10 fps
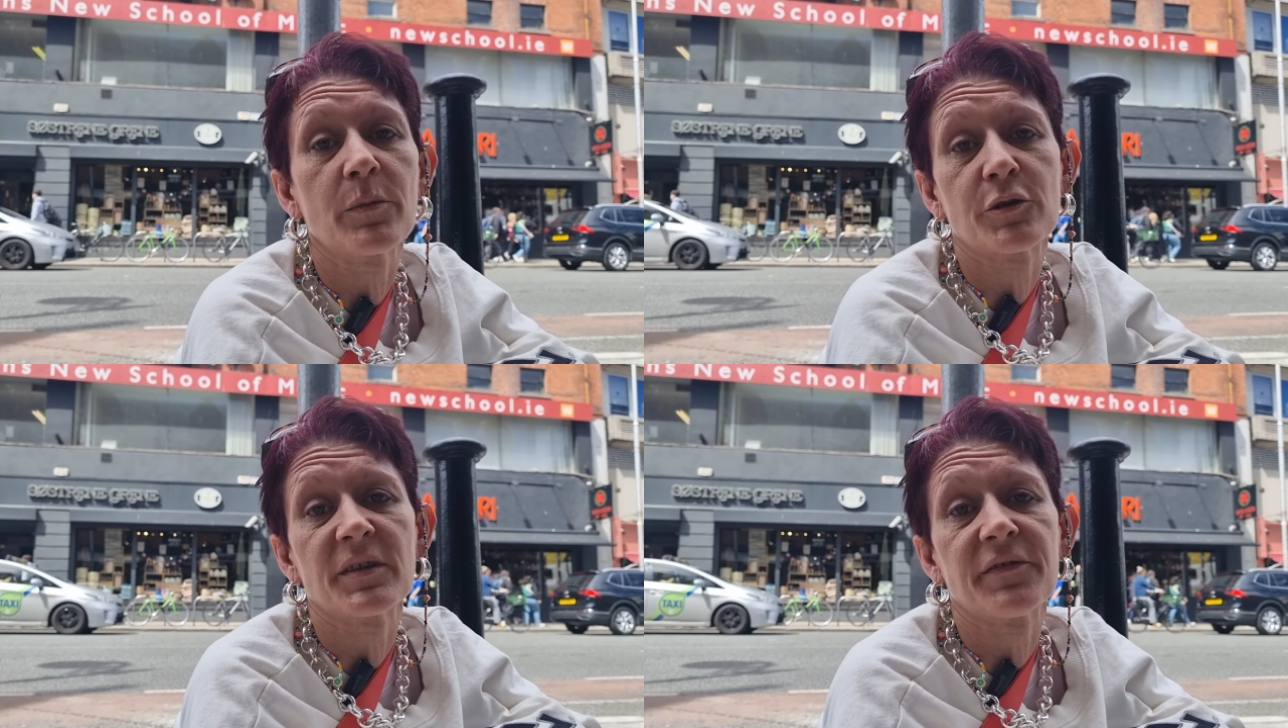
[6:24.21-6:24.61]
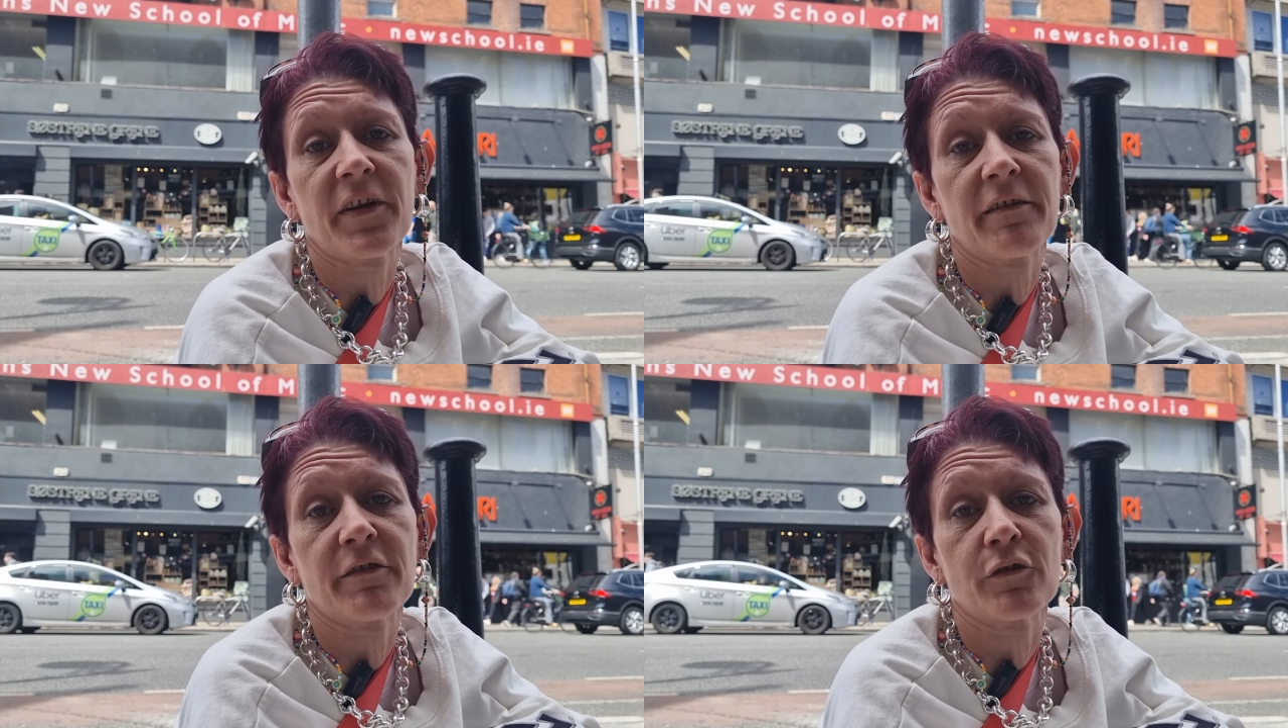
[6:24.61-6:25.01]
which was
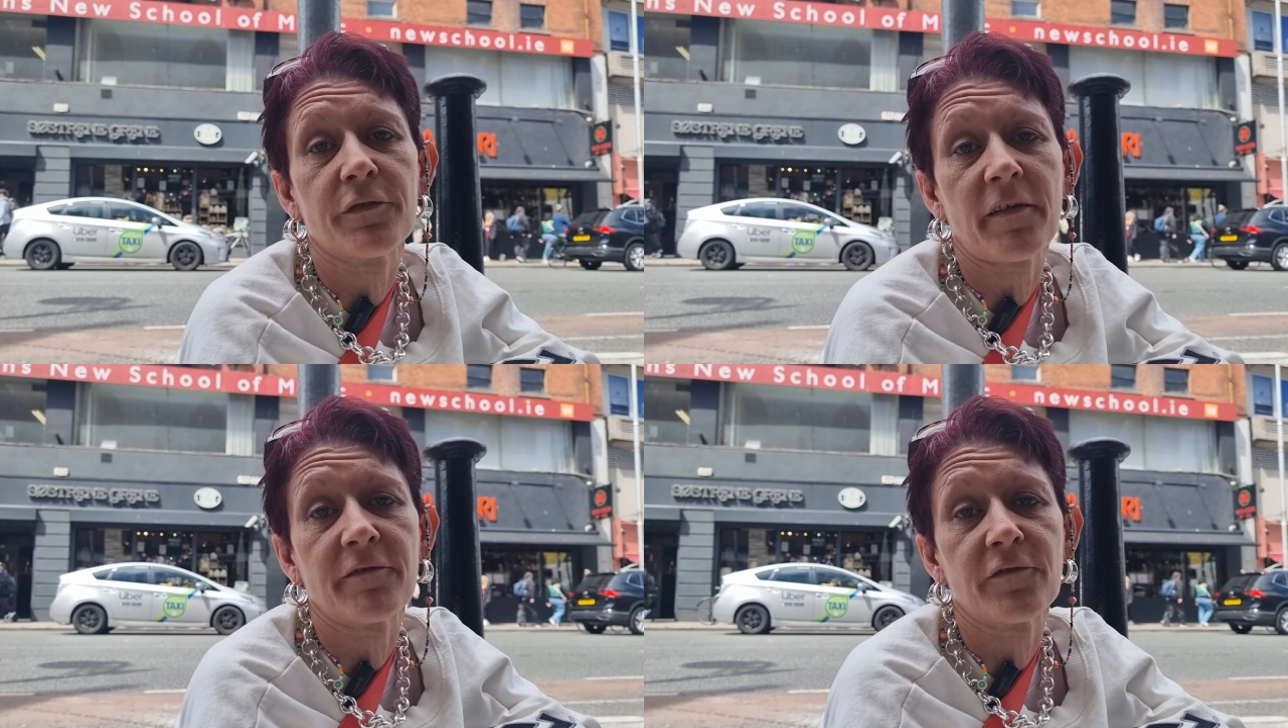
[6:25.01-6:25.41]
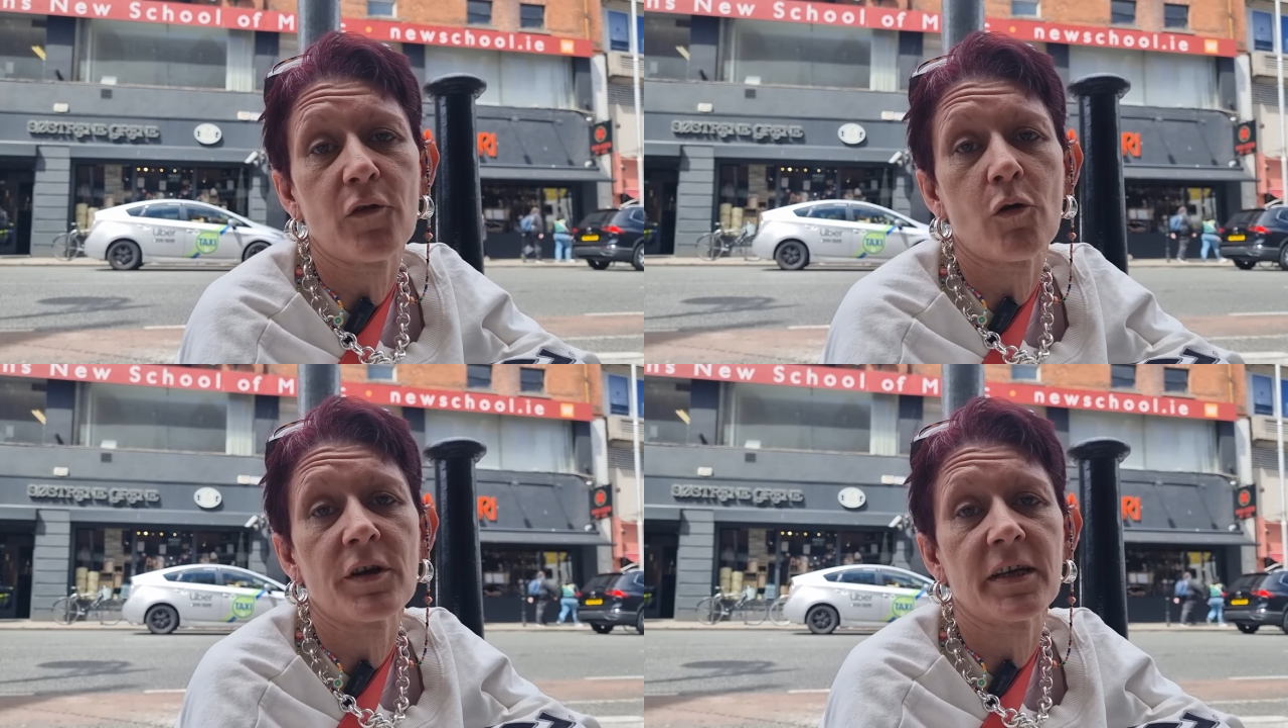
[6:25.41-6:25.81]
fair enough having
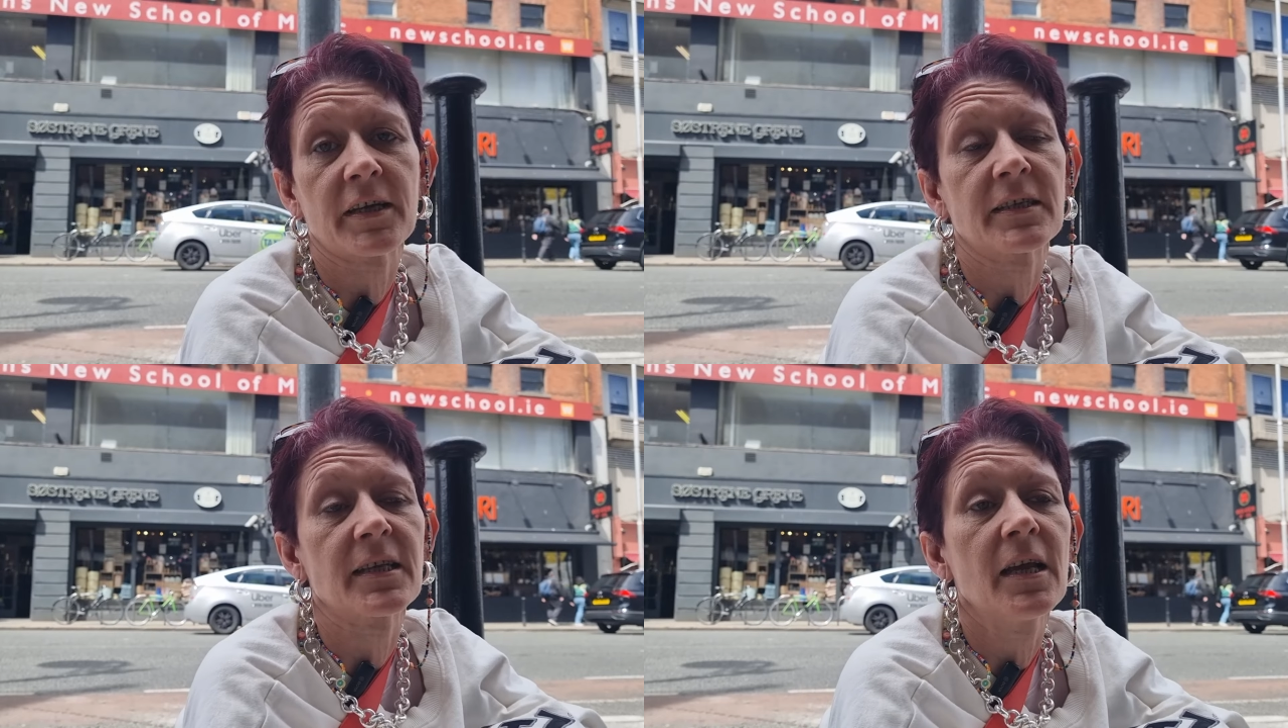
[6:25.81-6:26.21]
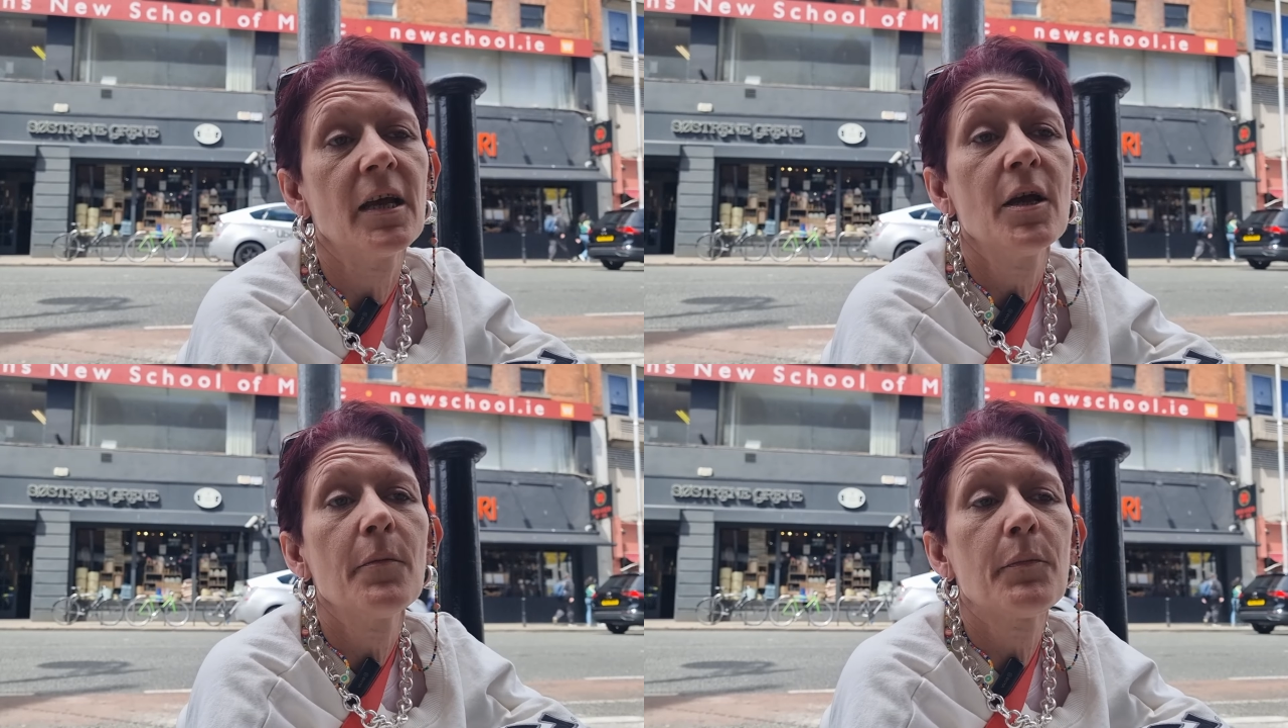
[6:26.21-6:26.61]
four kids
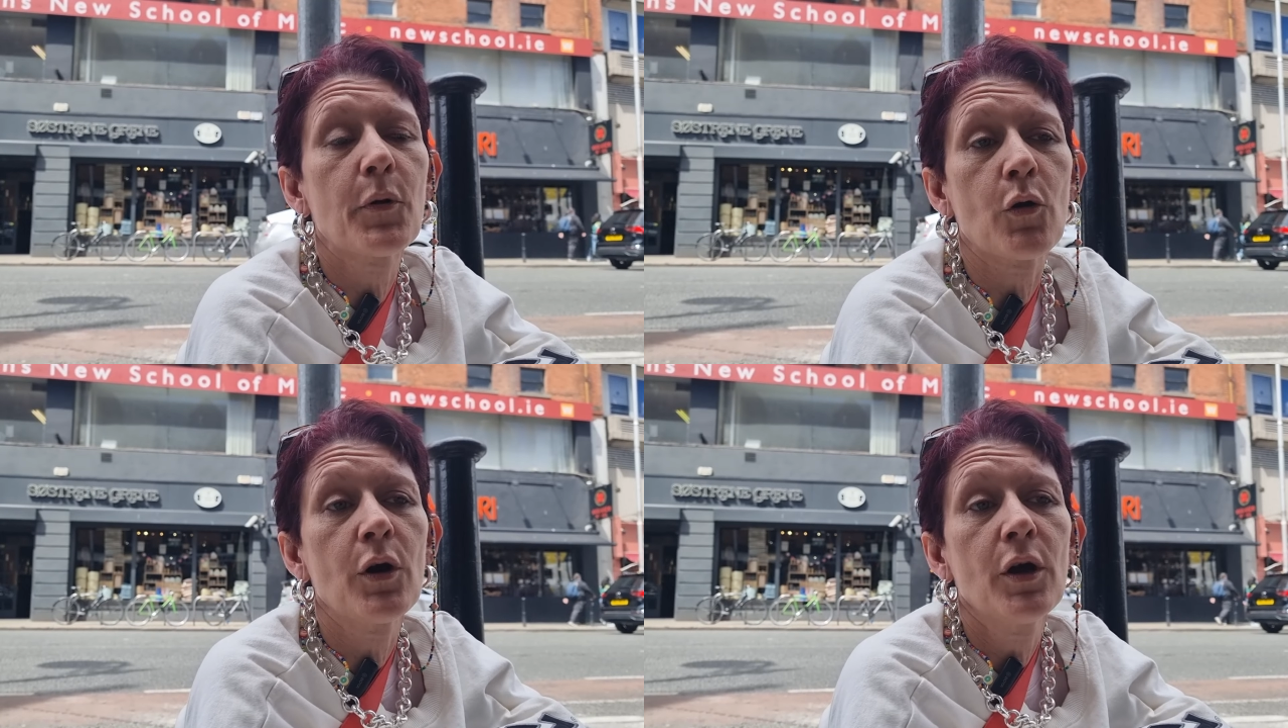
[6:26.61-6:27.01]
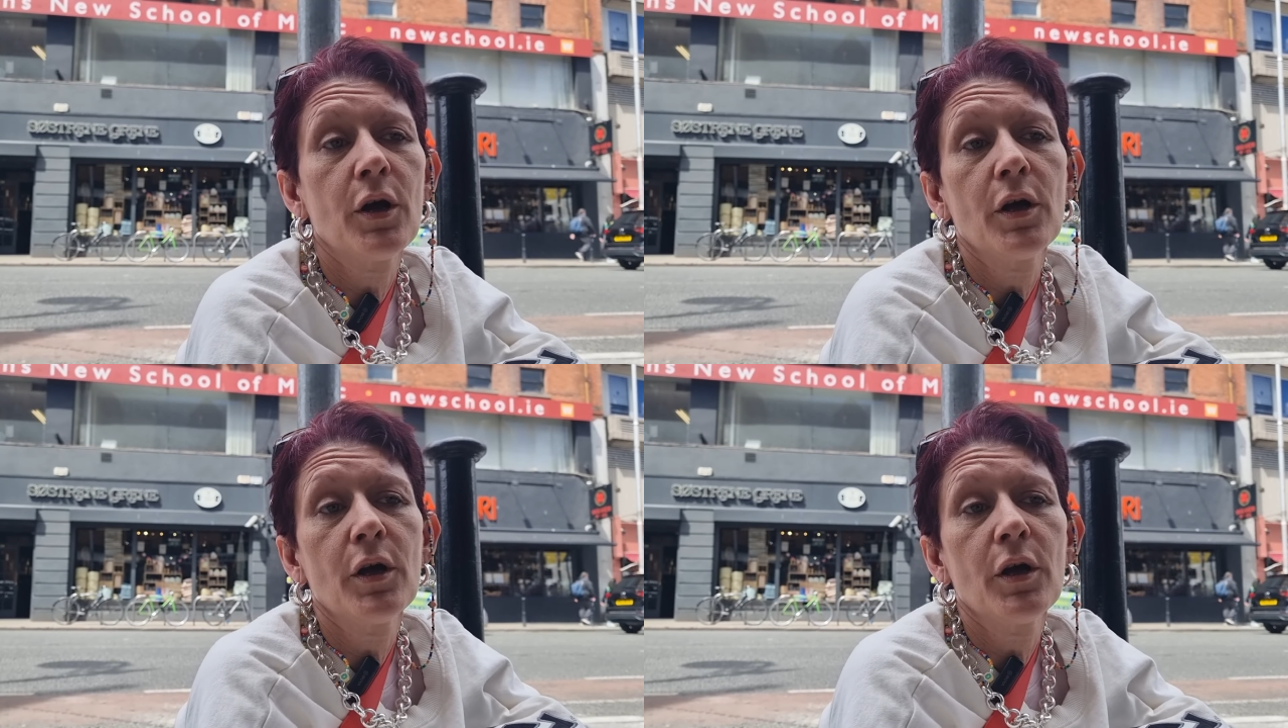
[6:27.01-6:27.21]
poor